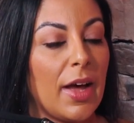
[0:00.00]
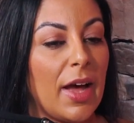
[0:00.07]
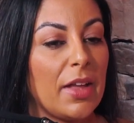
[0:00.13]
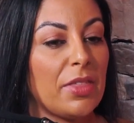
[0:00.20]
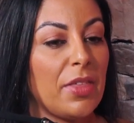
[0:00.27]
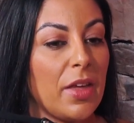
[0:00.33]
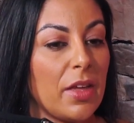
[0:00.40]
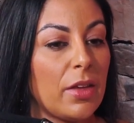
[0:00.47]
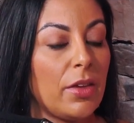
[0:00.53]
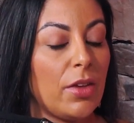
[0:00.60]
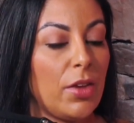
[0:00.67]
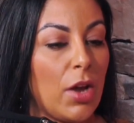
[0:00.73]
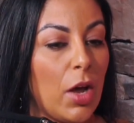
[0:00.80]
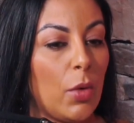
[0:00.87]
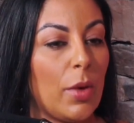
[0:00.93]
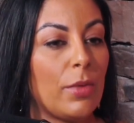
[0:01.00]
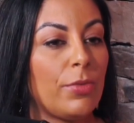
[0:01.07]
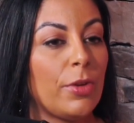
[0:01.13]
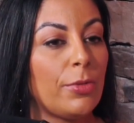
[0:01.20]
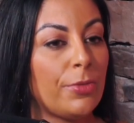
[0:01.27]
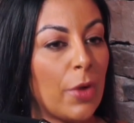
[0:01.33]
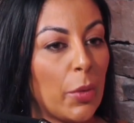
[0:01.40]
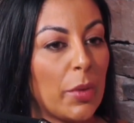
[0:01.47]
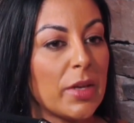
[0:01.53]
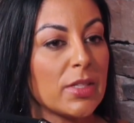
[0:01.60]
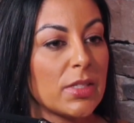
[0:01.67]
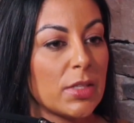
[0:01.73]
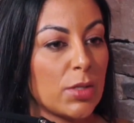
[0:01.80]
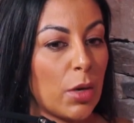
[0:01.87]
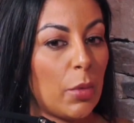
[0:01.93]
I think, if your
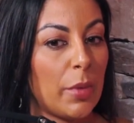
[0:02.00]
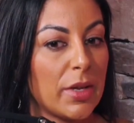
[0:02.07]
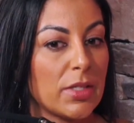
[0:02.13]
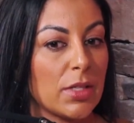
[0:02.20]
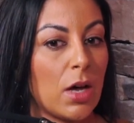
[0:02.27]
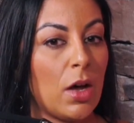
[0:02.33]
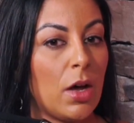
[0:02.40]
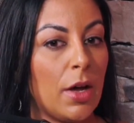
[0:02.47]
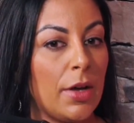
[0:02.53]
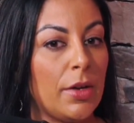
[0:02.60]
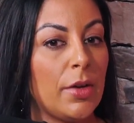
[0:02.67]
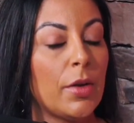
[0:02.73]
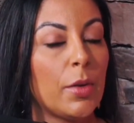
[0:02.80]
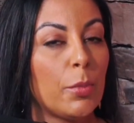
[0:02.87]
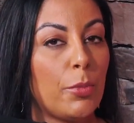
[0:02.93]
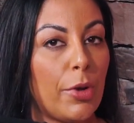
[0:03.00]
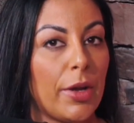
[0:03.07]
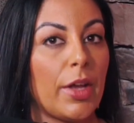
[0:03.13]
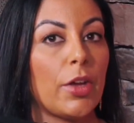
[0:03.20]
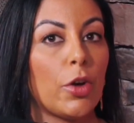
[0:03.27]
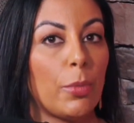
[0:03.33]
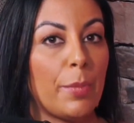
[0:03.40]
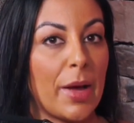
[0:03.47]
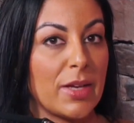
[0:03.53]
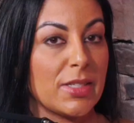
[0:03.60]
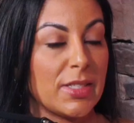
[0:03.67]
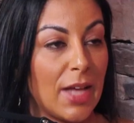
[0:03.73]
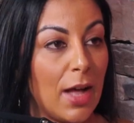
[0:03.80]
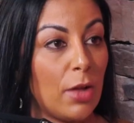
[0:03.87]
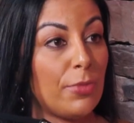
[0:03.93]
focus is always on bringing your
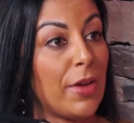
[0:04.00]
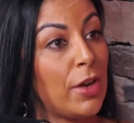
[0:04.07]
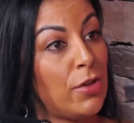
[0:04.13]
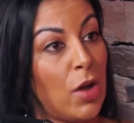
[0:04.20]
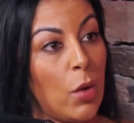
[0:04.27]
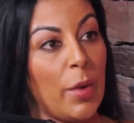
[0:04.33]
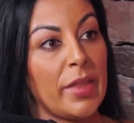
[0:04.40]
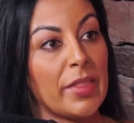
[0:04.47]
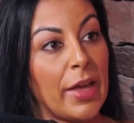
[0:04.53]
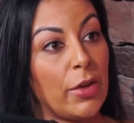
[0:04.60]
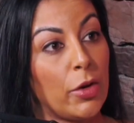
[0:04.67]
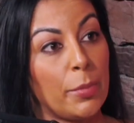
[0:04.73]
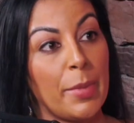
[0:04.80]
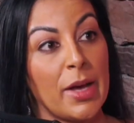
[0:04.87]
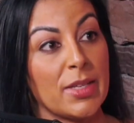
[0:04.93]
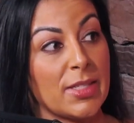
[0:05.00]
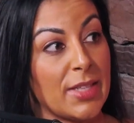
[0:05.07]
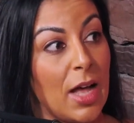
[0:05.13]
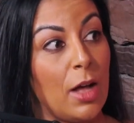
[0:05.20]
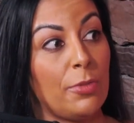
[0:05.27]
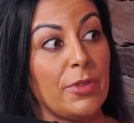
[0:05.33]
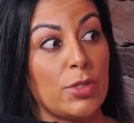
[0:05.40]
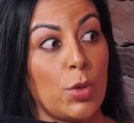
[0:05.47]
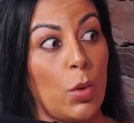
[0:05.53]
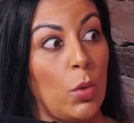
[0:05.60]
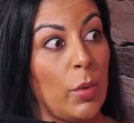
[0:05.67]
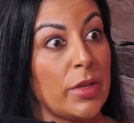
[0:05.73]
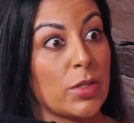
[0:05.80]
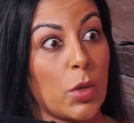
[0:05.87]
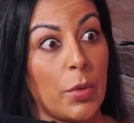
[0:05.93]
best self and knowing that your best self is
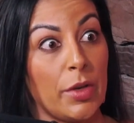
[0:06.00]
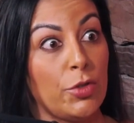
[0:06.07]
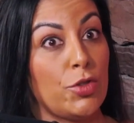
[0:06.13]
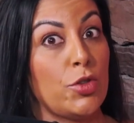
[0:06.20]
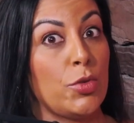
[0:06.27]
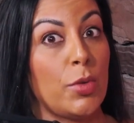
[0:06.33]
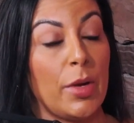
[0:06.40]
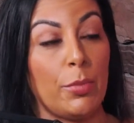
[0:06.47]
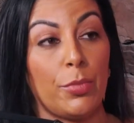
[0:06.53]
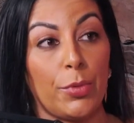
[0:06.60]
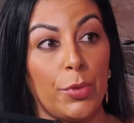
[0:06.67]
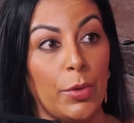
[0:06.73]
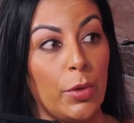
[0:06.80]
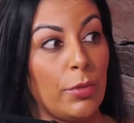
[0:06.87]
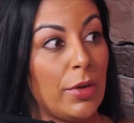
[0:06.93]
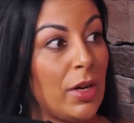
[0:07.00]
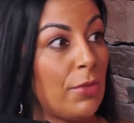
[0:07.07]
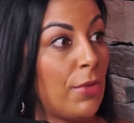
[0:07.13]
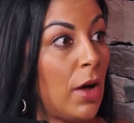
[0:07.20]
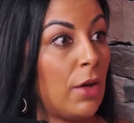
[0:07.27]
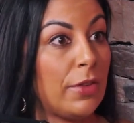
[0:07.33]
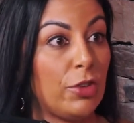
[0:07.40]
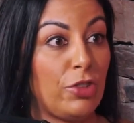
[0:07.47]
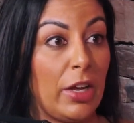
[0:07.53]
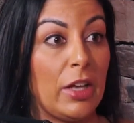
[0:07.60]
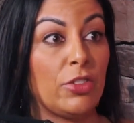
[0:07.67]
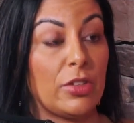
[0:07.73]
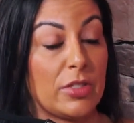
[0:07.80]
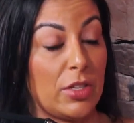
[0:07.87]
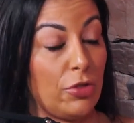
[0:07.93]
always going to improve and evolve and
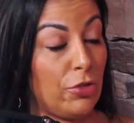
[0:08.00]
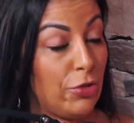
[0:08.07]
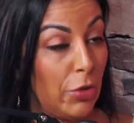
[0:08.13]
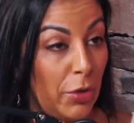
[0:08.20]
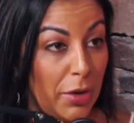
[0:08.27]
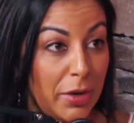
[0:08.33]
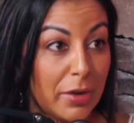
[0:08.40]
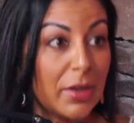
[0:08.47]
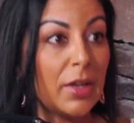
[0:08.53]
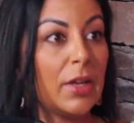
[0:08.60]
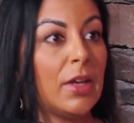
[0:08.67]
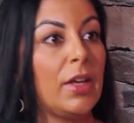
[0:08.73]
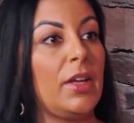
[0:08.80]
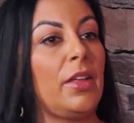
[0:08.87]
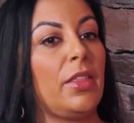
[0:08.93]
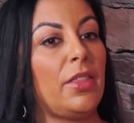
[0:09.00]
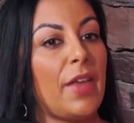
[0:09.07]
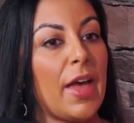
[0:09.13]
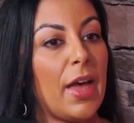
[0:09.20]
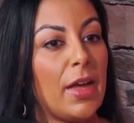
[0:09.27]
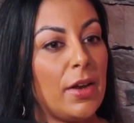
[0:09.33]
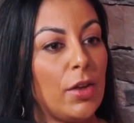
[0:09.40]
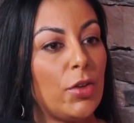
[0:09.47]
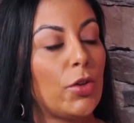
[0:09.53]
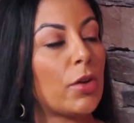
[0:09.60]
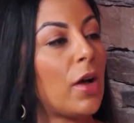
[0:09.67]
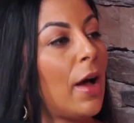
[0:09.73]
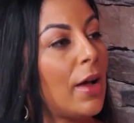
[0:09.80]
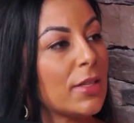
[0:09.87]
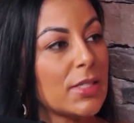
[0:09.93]
change as it should, then you're
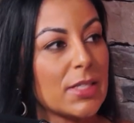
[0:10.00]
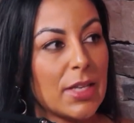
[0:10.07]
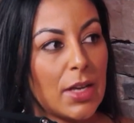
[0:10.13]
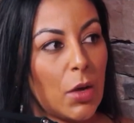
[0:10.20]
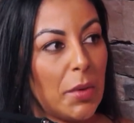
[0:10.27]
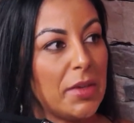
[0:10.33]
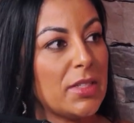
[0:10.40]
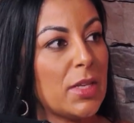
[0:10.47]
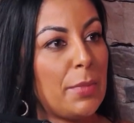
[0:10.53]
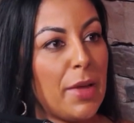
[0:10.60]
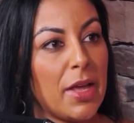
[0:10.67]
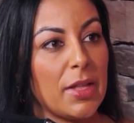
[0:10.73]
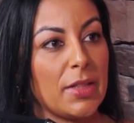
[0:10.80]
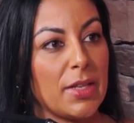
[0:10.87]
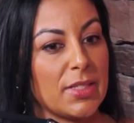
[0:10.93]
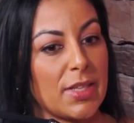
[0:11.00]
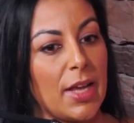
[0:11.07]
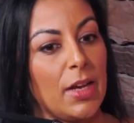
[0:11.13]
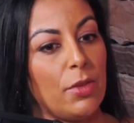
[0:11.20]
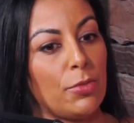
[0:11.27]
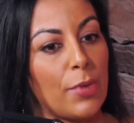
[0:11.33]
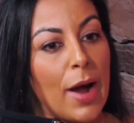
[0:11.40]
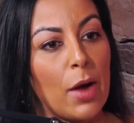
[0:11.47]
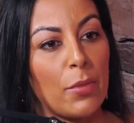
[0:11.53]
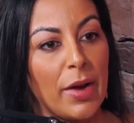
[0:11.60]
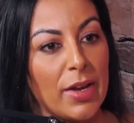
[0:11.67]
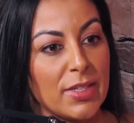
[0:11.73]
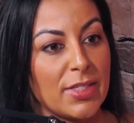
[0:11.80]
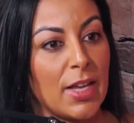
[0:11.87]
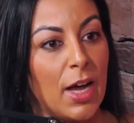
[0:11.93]
constantly going to be in this kind of rat
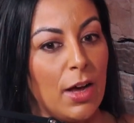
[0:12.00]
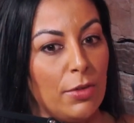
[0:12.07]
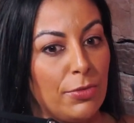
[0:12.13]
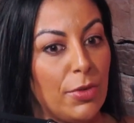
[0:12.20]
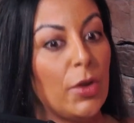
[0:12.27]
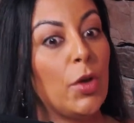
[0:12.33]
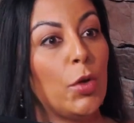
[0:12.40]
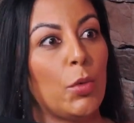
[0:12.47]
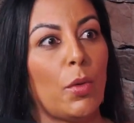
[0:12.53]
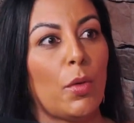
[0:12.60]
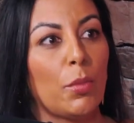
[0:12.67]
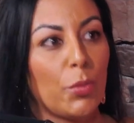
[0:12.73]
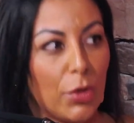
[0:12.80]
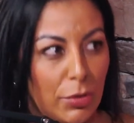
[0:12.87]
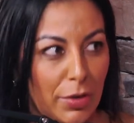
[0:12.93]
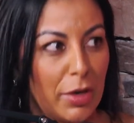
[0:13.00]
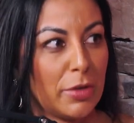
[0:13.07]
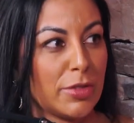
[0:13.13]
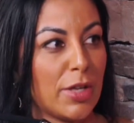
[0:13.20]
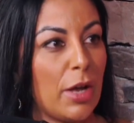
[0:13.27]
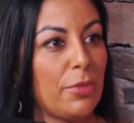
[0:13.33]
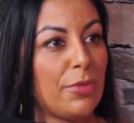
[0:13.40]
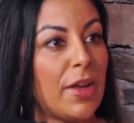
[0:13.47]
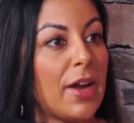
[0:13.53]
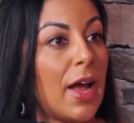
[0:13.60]
race of proving yourself.